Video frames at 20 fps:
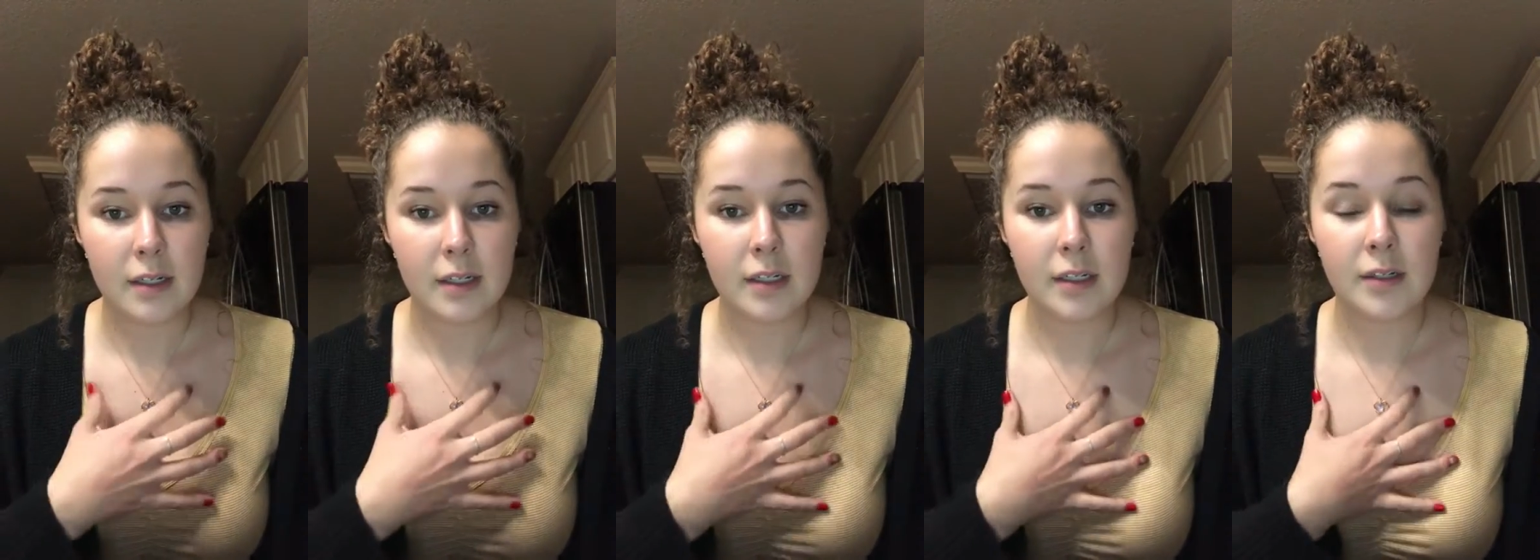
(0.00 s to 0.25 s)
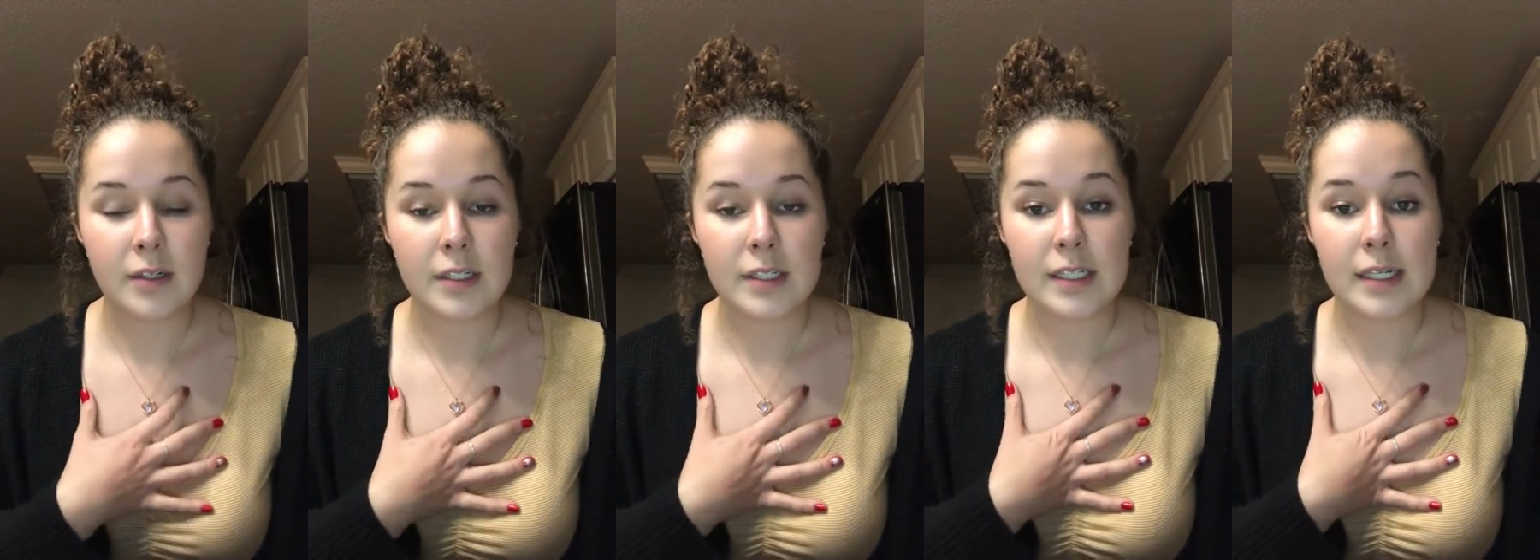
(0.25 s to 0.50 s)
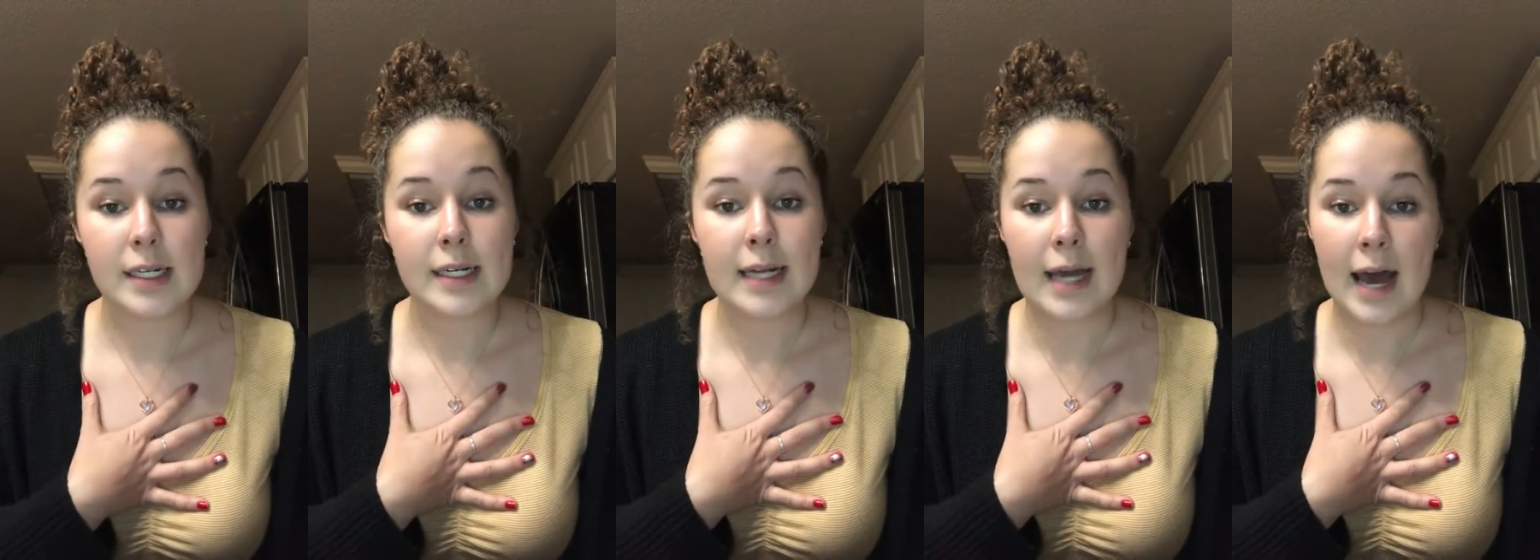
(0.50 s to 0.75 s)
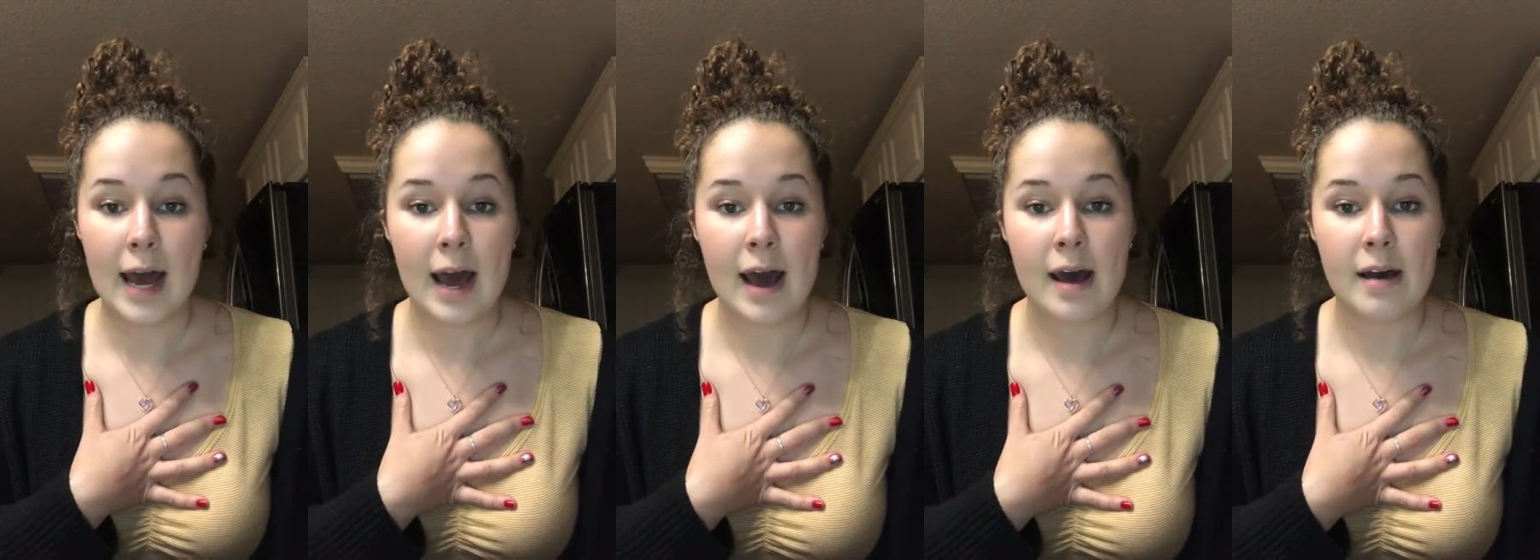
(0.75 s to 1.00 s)
you just need
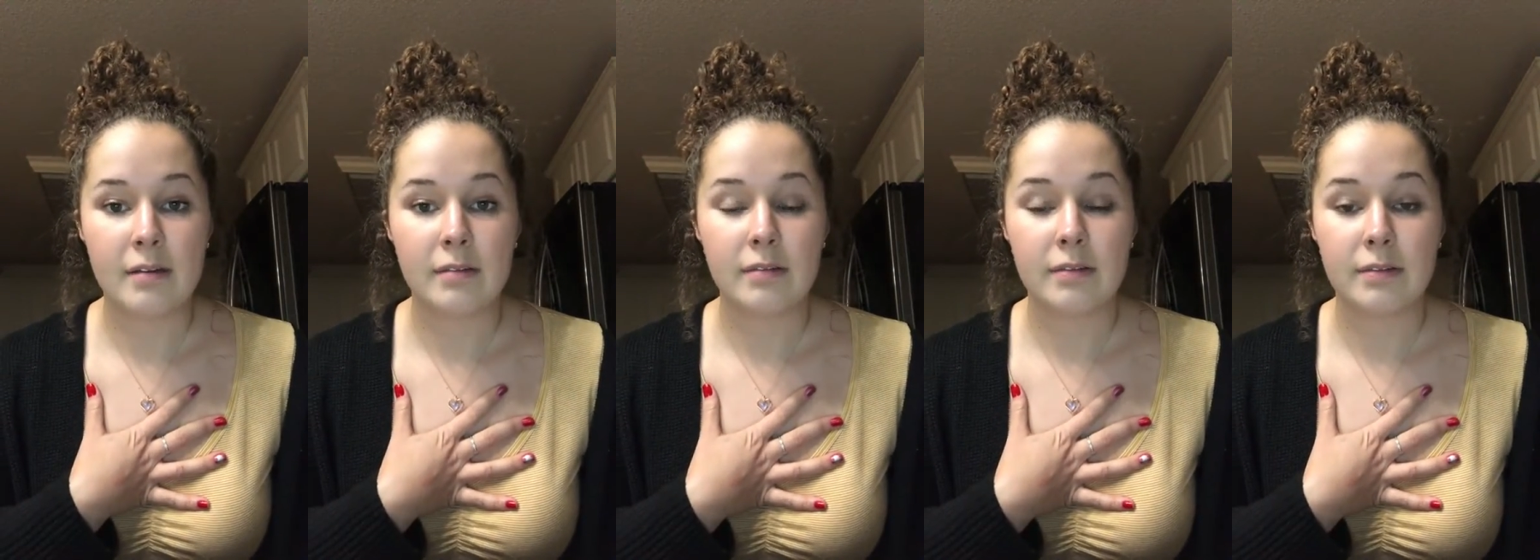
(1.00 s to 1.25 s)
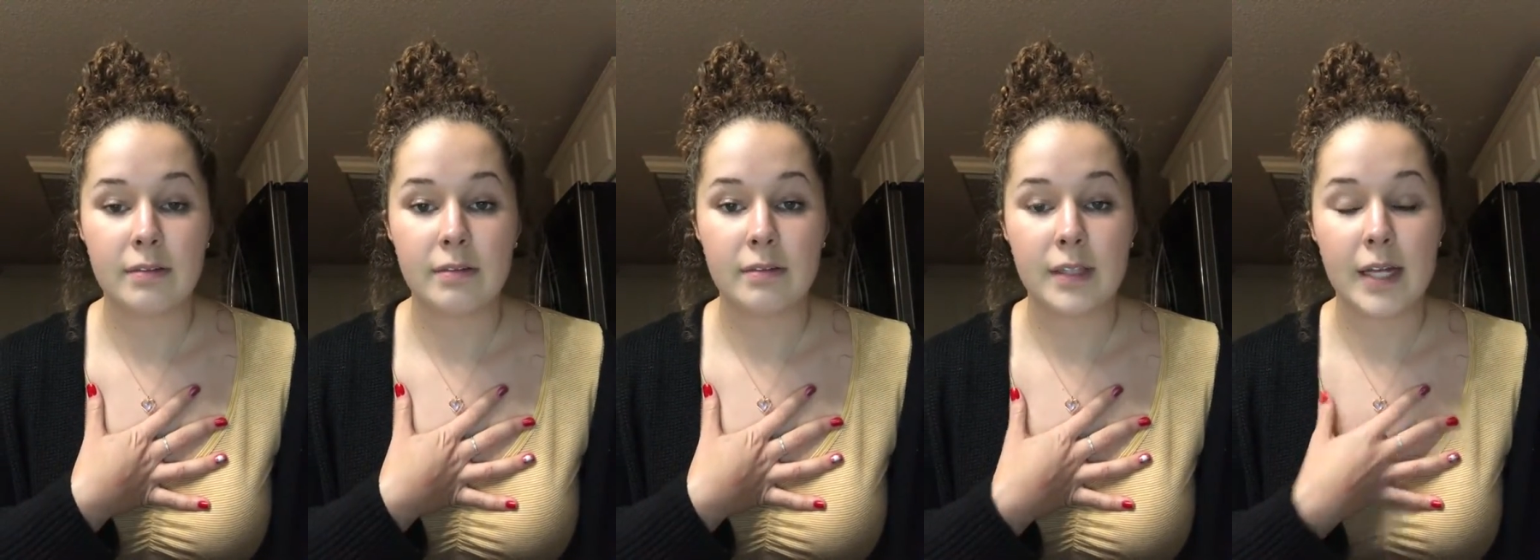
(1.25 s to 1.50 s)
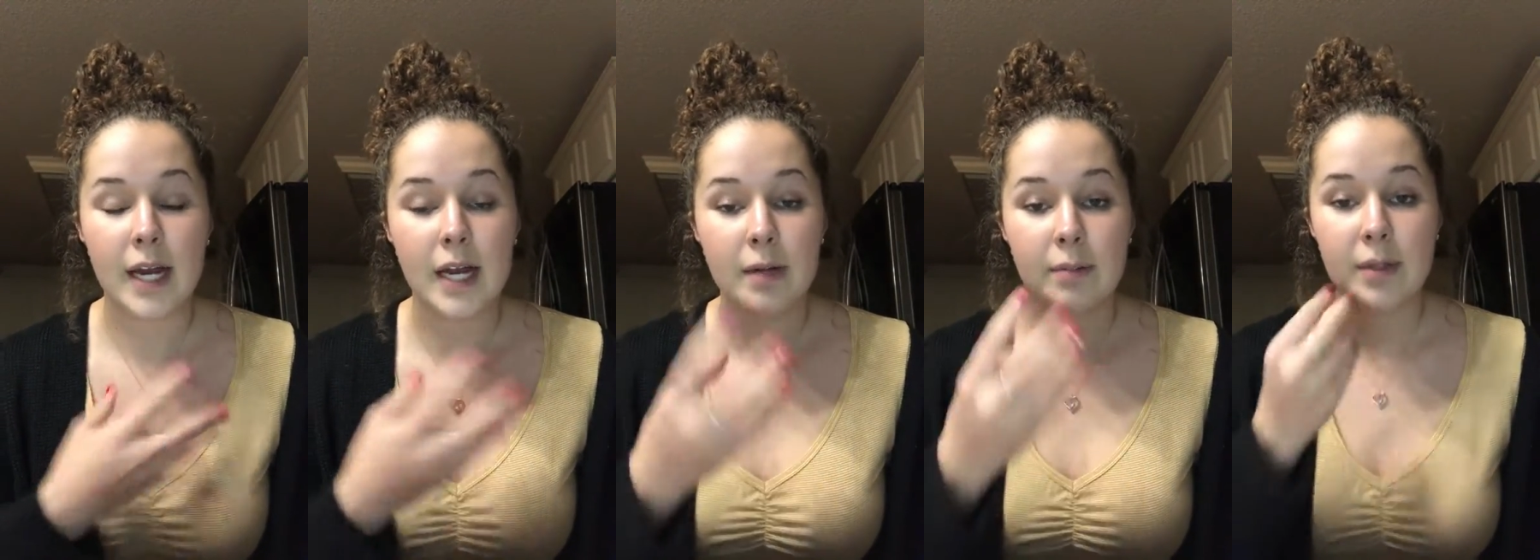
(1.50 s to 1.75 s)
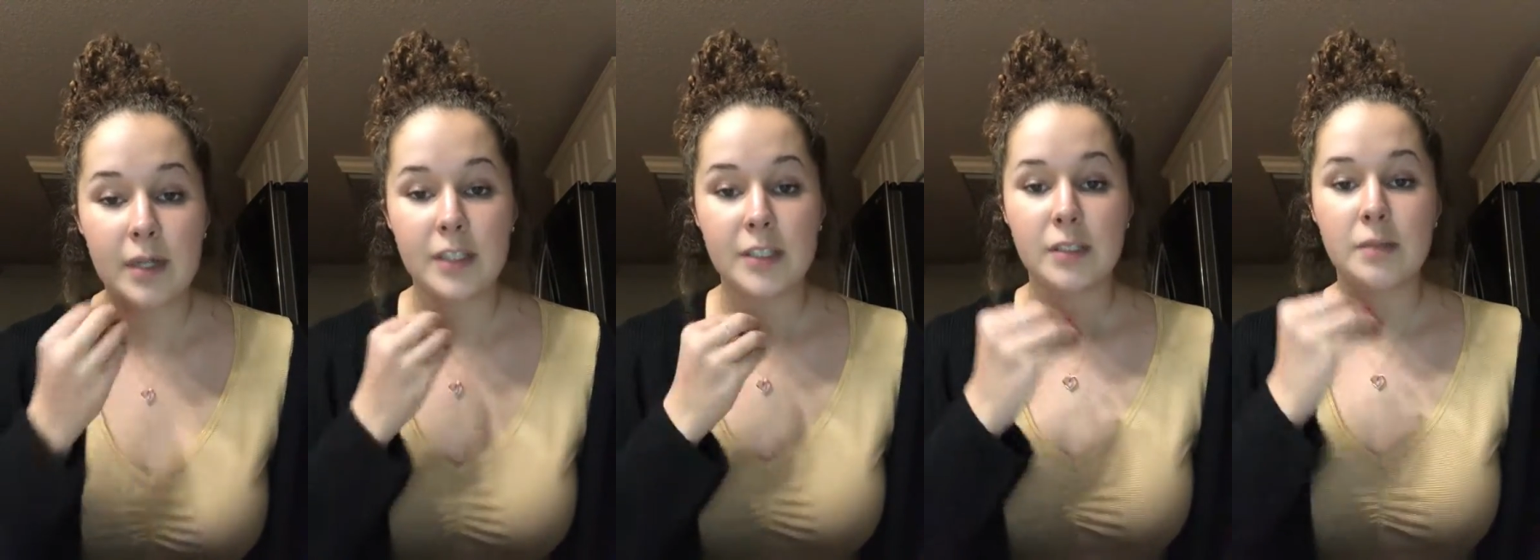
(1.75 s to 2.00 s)
to have the air
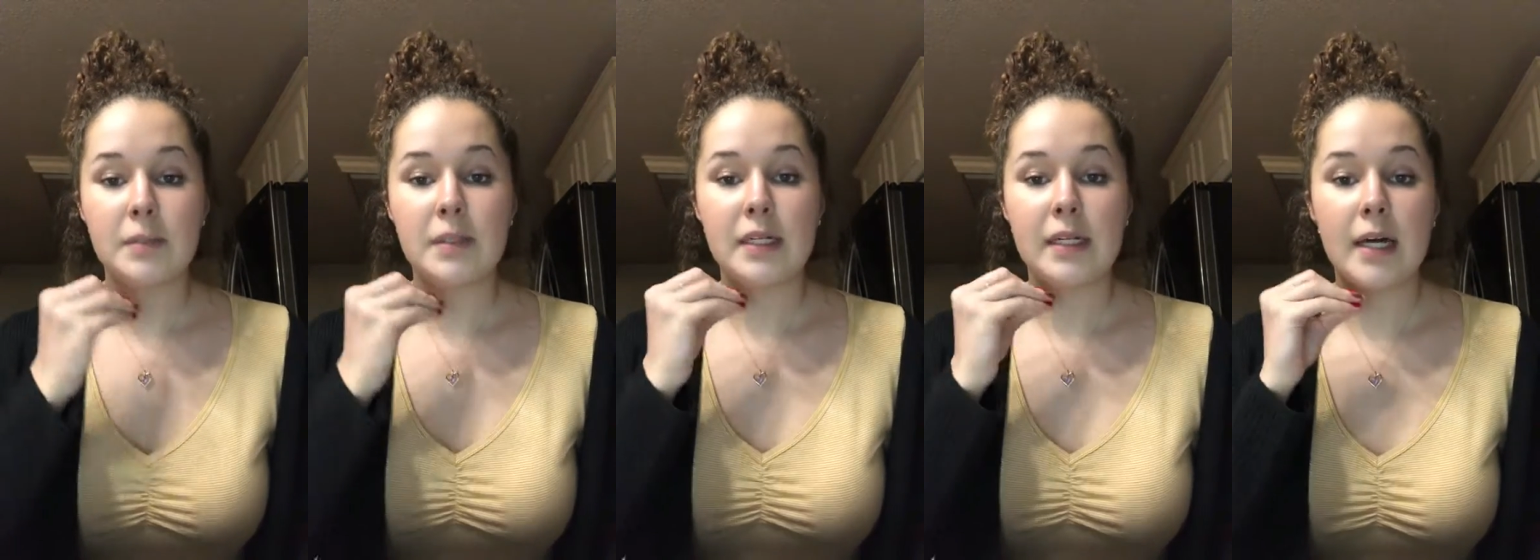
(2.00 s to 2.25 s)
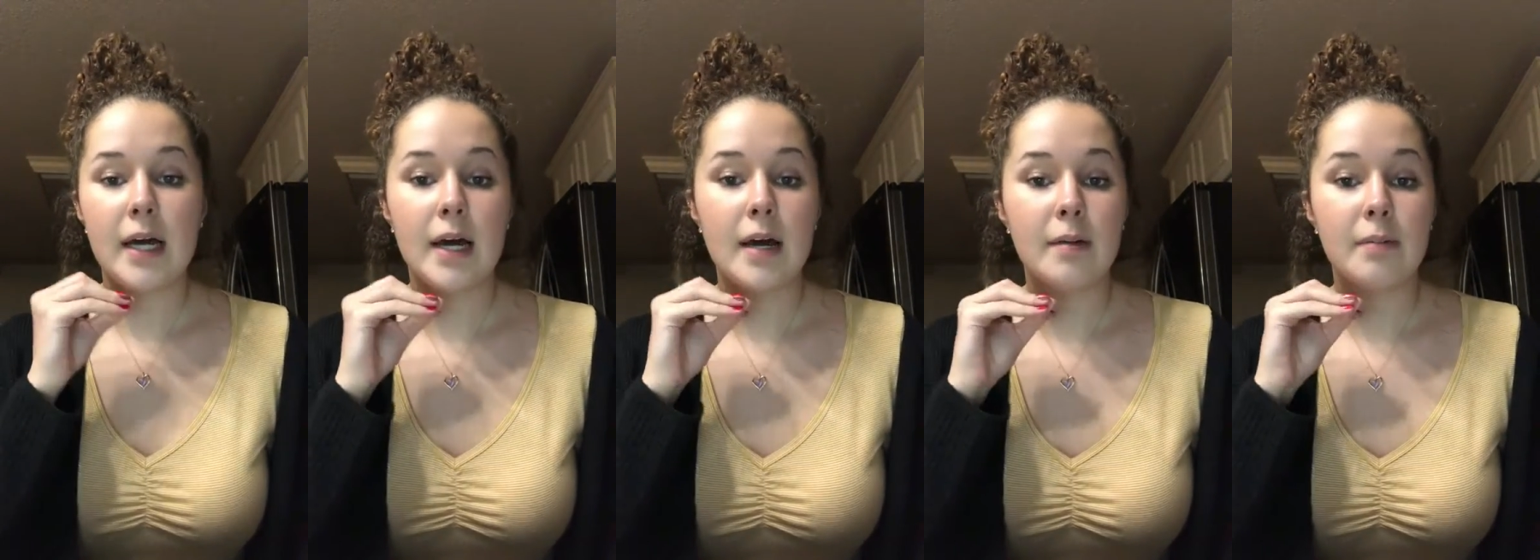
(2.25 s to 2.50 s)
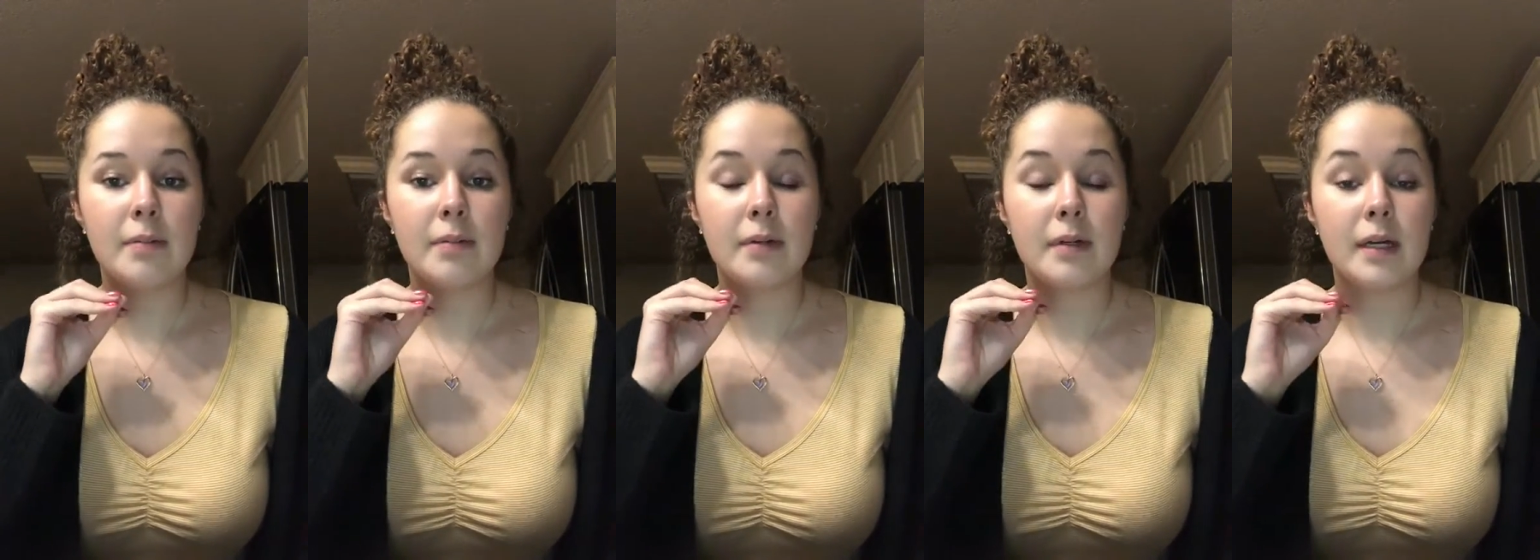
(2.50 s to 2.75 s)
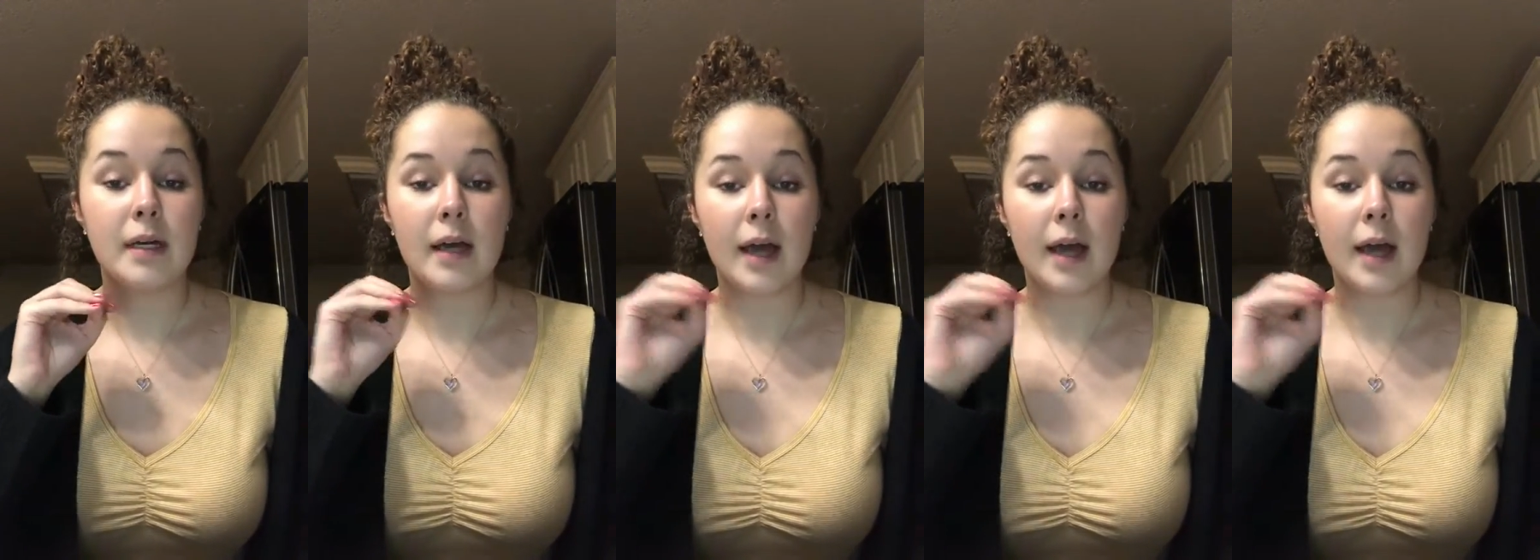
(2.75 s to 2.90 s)
pressure build up